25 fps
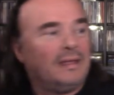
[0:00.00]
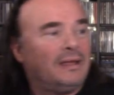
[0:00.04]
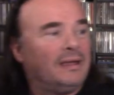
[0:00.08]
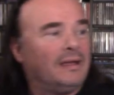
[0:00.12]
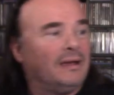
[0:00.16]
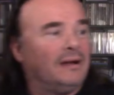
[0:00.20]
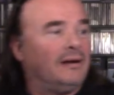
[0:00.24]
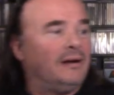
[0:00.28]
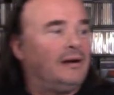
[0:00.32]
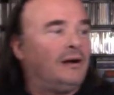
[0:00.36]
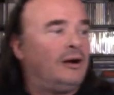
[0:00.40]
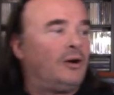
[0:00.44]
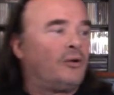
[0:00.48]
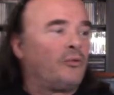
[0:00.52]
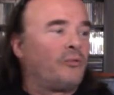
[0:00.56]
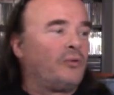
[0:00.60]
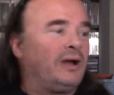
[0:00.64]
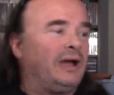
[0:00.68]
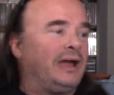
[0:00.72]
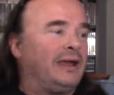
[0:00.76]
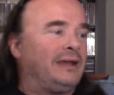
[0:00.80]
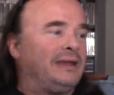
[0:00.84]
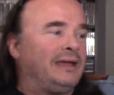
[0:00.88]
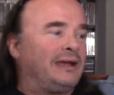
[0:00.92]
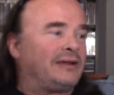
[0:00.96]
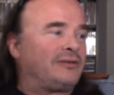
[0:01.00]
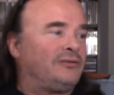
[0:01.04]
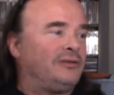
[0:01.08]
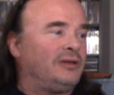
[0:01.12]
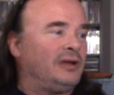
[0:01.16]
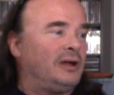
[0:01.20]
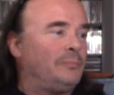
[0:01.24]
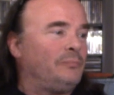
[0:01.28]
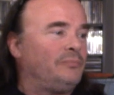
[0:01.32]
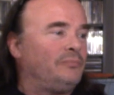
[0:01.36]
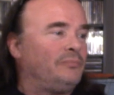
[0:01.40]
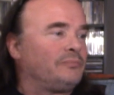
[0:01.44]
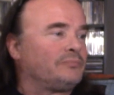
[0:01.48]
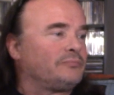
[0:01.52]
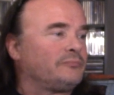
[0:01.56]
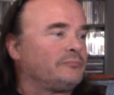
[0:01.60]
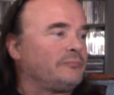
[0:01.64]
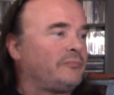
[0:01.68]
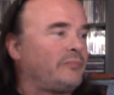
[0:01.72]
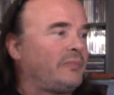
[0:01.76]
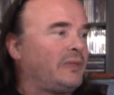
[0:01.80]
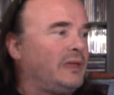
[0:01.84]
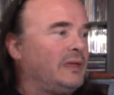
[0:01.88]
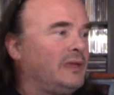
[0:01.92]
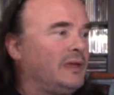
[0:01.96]
All right, next up,
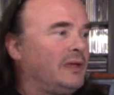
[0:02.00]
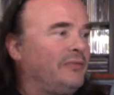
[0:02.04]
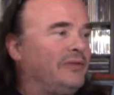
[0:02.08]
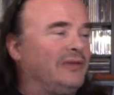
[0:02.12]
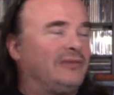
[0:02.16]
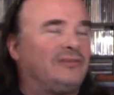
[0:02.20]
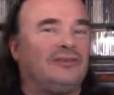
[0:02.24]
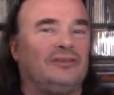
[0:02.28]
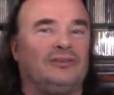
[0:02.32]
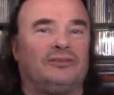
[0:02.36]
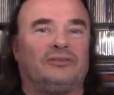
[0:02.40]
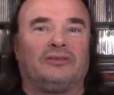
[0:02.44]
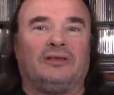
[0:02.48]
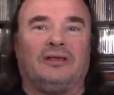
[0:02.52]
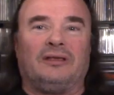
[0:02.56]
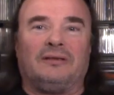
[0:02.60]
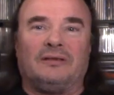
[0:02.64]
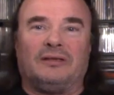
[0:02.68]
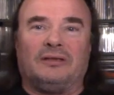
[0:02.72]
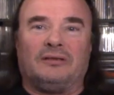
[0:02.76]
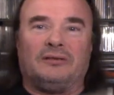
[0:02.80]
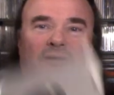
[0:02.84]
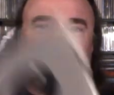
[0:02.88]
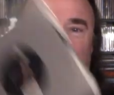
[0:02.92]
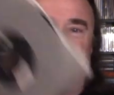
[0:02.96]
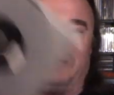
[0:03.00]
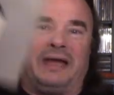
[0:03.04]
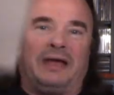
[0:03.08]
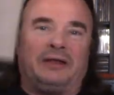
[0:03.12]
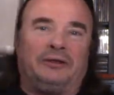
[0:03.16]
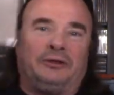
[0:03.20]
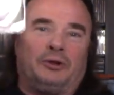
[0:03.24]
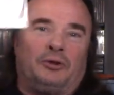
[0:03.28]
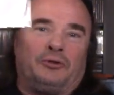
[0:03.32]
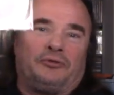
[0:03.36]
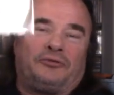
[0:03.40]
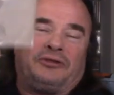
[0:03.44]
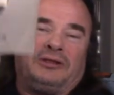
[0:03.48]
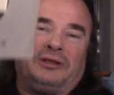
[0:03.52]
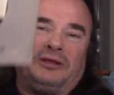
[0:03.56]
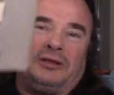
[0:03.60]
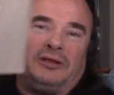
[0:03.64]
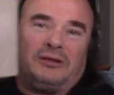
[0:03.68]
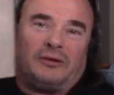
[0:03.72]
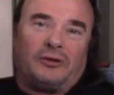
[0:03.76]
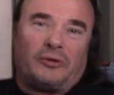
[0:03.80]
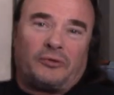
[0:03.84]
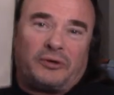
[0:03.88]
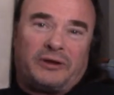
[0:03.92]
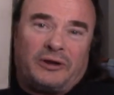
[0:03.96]
this is a band you don't
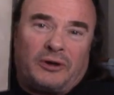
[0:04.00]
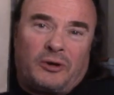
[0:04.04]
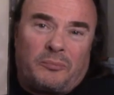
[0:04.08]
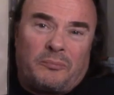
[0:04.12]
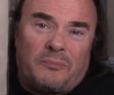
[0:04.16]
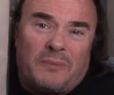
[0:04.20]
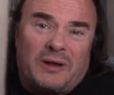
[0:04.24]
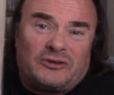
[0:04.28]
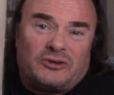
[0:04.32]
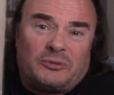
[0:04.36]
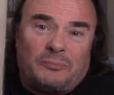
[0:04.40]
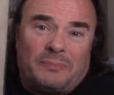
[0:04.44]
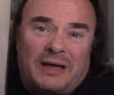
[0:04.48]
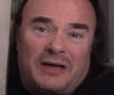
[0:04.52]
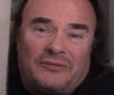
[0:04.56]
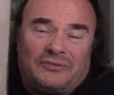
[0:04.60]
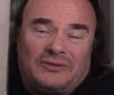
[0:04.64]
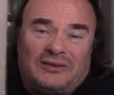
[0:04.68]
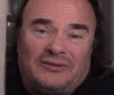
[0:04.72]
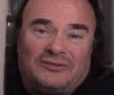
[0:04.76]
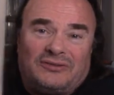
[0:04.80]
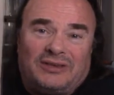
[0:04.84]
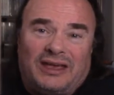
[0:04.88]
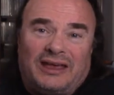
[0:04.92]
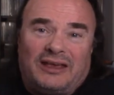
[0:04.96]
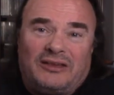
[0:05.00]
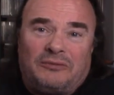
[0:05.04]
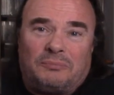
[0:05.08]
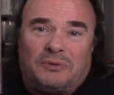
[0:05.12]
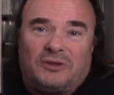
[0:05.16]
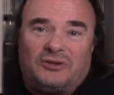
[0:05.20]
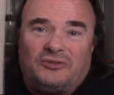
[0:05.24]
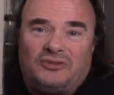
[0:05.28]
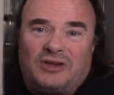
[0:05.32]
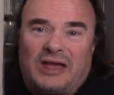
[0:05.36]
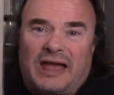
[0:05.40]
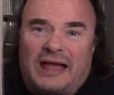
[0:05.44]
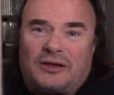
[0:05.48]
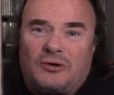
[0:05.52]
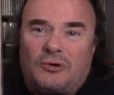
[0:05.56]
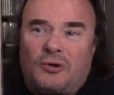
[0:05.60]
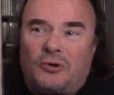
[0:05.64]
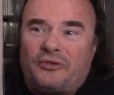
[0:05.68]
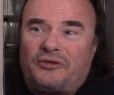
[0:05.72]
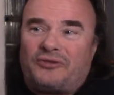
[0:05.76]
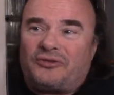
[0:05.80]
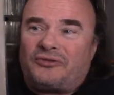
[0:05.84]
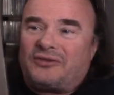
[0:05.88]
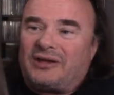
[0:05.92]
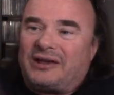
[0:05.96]
see or hear much about these days, but
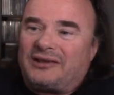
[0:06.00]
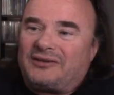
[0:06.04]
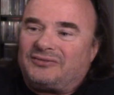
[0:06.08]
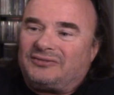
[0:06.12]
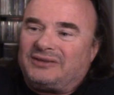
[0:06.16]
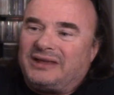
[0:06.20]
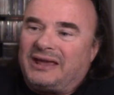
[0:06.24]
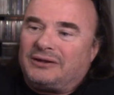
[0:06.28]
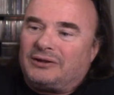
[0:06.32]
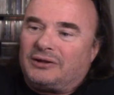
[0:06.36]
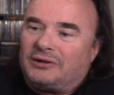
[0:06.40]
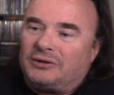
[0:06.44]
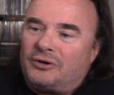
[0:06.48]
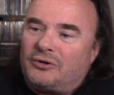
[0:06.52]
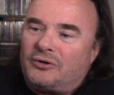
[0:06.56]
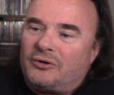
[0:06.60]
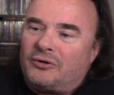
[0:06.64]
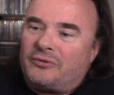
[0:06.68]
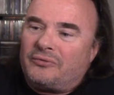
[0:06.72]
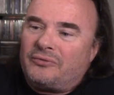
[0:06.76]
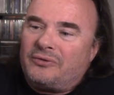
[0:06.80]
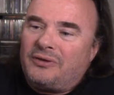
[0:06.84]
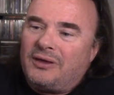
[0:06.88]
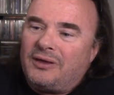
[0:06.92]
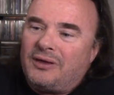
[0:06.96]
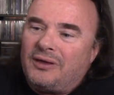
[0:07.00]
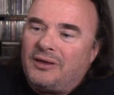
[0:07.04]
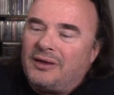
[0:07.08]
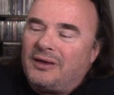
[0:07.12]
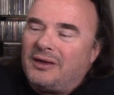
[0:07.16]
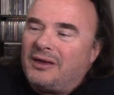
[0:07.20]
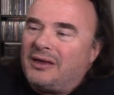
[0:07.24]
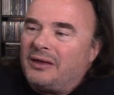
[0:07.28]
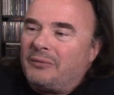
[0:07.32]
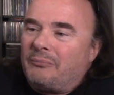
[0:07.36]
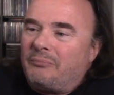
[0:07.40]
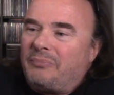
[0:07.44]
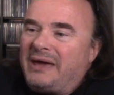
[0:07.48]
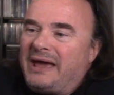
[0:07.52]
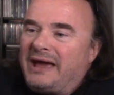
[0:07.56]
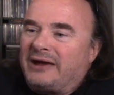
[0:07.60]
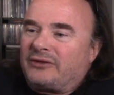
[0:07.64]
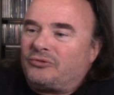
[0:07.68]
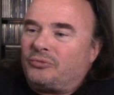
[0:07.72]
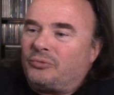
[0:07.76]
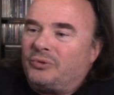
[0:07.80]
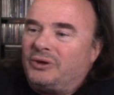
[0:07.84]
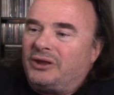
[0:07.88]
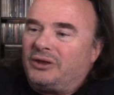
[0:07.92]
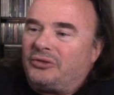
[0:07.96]
Jackyl. This is I Stand Alone.
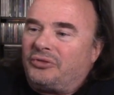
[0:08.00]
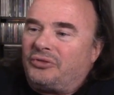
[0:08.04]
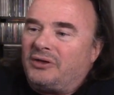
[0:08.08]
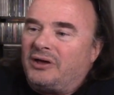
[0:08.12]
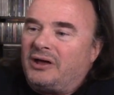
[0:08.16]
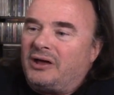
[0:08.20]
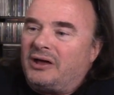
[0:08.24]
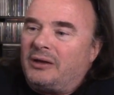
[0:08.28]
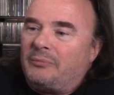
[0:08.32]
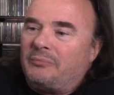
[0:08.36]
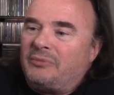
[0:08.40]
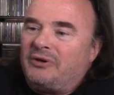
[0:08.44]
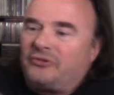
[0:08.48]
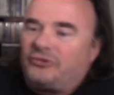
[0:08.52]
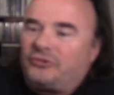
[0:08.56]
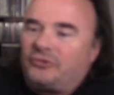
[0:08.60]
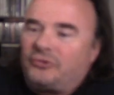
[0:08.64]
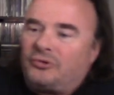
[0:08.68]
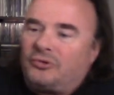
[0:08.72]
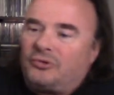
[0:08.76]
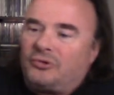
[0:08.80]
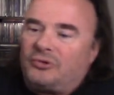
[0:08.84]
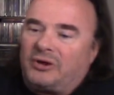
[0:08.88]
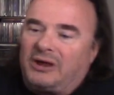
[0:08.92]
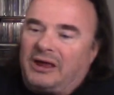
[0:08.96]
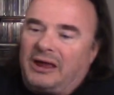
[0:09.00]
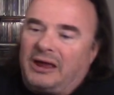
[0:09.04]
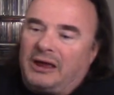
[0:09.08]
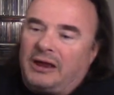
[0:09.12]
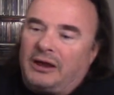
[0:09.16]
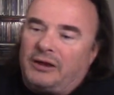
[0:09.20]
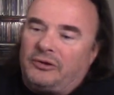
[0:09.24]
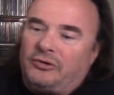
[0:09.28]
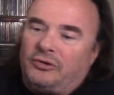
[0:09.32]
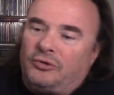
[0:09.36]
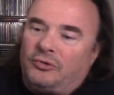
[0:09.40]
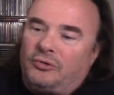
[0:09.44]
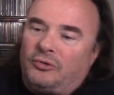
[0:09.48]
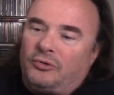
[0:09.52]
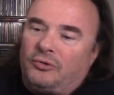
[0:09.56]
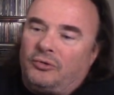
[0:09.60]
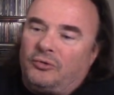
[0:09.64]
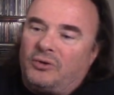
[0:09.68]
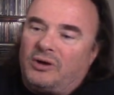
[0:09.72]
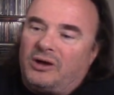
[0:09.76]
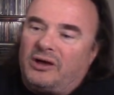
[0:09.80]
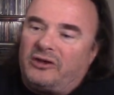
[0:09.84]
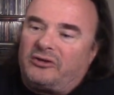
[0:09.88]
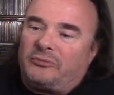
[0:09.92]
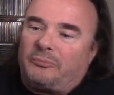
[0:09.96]
Backed with uh, Mr. Can
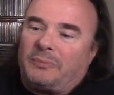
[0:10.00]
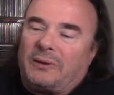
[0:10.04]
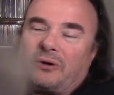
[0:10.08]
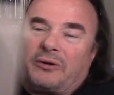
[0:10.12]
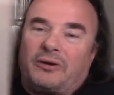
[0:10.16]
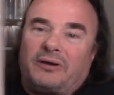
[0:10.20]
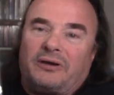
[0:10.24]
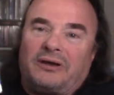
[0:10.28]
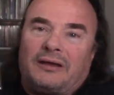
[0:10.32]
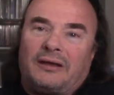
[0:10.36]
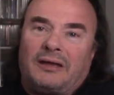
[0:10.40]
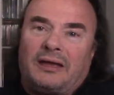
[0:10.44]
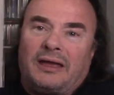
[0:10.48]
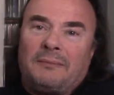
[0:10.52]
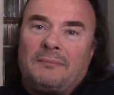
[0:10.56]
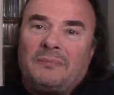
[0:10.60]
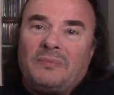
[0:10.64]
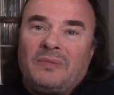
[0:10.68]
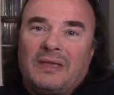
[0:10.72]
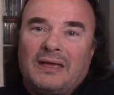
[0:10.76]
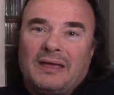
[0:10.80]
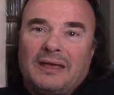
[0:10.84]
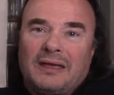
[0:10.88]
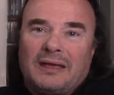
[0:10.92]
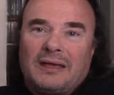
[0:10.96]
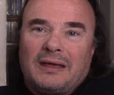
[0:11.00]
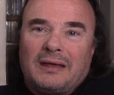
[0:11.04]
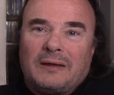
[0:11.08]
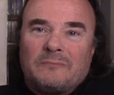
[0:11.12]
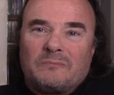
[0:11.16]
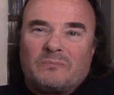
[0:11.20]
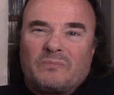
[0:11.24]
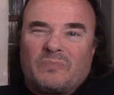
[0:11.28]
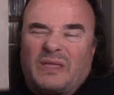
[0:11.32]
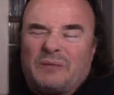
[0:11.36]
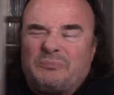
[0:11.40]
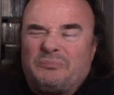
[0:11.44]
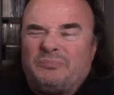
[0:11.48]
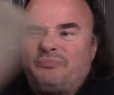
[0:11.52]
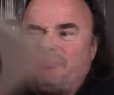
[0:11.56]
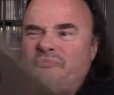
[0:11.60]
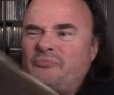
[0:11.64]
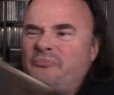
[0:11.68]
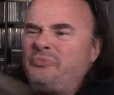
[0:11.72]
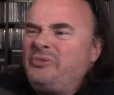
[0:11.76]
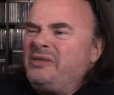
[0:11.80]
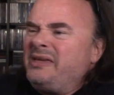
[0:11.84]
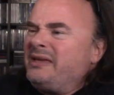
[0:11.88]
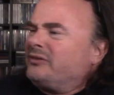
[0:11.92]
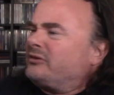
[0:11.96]
You uh, Spare a Dime. I
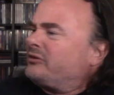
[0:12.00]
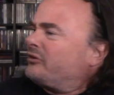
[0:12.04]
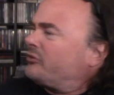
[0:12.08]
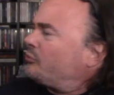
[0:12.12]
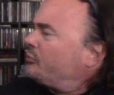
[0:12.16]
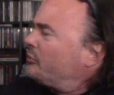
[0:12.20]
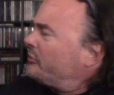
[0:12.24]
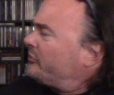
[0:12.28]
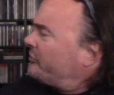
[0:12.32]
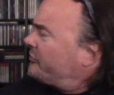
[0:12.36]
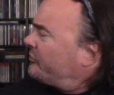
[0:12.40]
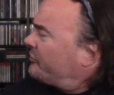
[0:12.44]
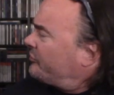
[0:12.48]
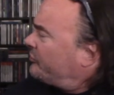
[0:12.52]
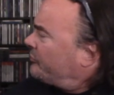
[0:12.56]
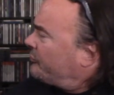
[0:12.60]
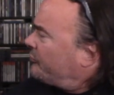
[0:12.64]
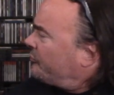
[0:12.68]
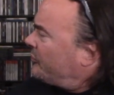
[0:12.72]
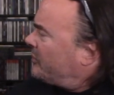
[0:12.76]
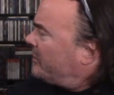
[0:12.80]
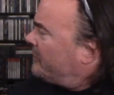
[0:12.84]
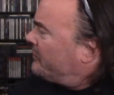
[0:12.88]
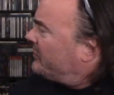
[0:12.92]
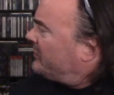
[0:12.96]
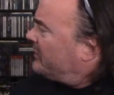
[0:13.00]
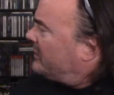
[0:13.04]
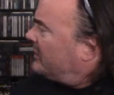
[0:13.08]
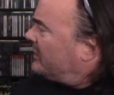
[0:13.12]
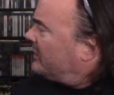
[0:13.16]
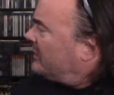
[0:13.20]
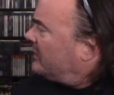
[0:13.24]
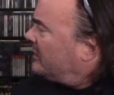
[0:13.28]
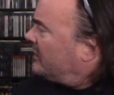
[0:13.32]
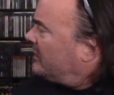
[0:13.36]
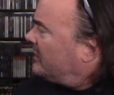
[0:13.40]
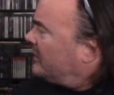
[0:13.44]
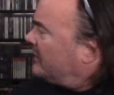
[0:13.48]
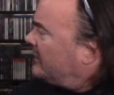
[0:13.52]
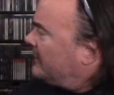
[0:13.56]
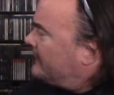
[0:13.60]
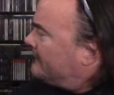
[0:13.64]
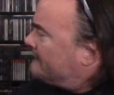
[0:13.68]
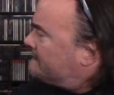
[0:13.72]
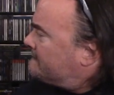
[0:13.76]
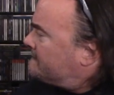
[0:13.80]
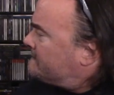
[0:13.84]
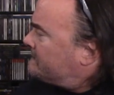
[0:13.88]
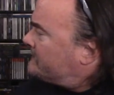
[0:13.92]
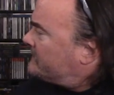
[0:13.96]
think this was from the
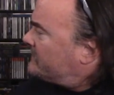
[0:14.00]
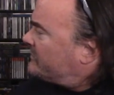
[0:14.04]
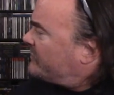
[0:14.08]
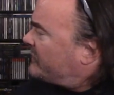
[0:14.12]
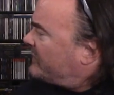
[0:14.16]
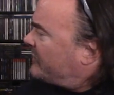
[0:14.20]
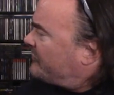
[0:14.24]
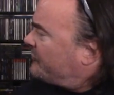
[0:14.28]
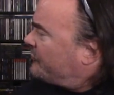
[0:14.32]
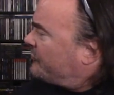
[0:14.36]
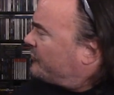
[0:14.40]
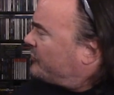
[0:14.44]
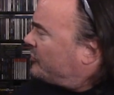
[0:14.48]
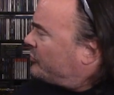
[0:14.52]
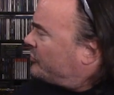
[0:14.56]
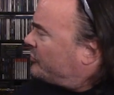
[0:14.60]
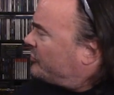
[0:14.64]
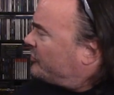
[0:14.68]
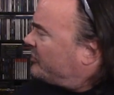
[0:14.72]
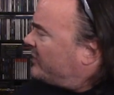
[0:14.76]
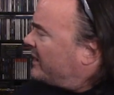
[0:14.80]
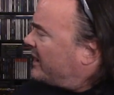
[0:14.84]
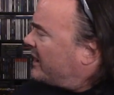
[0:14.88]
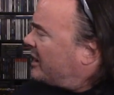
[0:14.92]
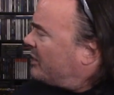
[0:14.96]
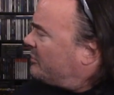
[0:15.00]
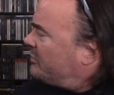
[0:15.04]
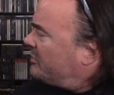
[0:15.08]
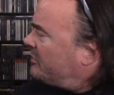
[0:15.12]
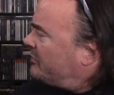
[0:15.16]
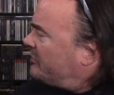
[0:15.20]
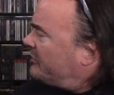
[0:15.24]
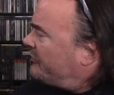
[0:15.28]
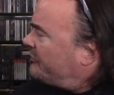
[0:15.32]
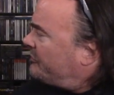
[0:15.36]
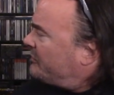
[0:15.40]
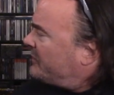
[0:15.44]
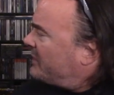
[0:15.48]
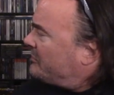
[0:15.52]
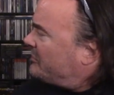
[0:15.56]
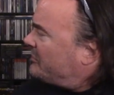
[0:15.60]
first album, if I'm not